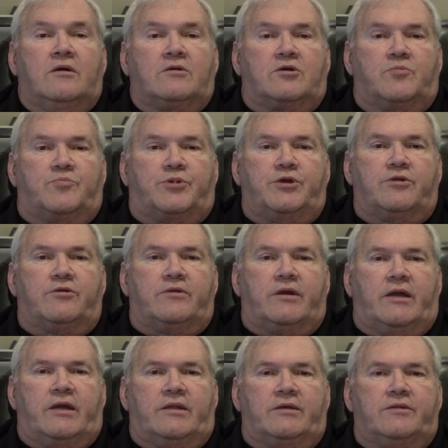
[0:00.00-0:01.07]

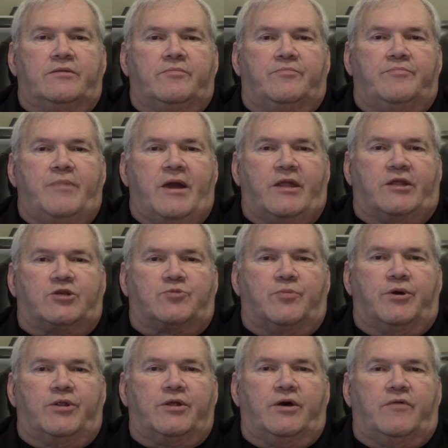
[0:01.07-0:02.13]
Computer-aided
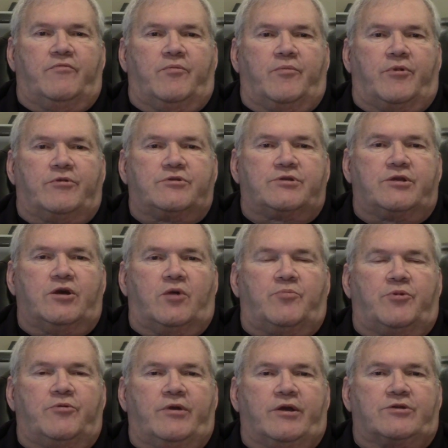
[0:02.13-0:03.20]
management of emergency
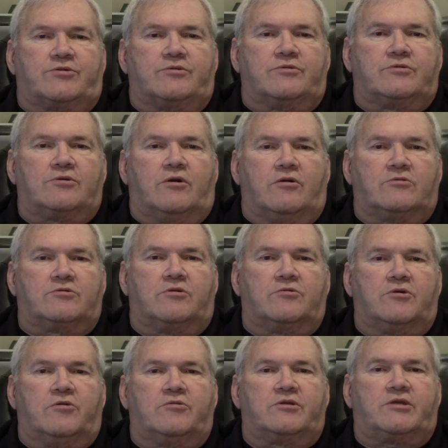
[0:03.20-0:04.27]
operations, also
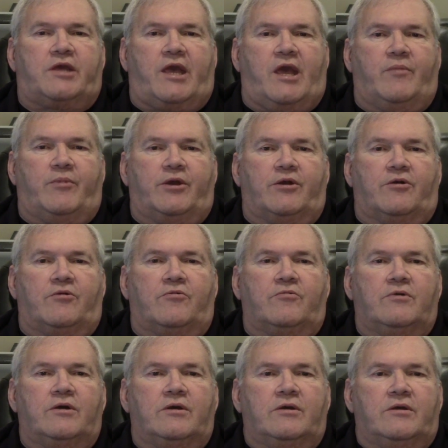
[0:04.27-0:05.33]
known as CAMEO,
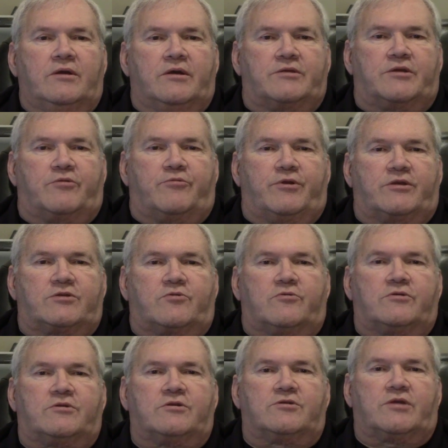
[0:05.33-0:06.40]
is a
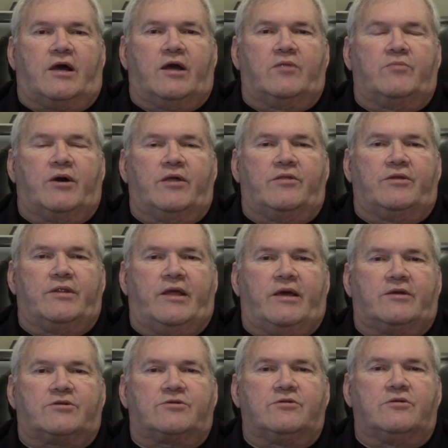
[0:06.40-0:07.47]
resource designed by the
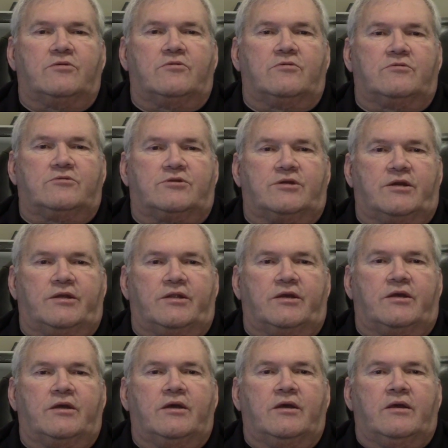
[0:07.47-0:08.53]
National
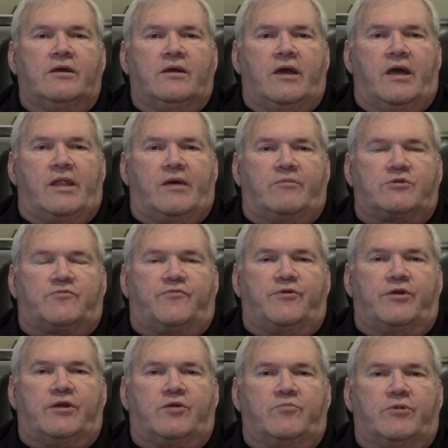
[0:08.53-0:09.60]
Oceanic and
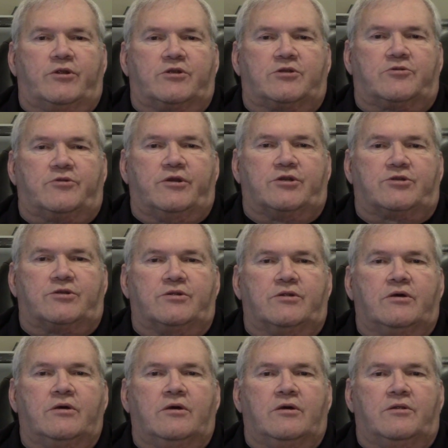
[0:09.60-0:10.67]
Atmospheric Administration,
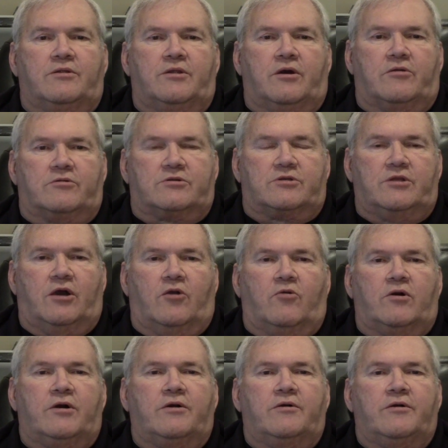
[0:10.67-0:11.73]
known as NOAA.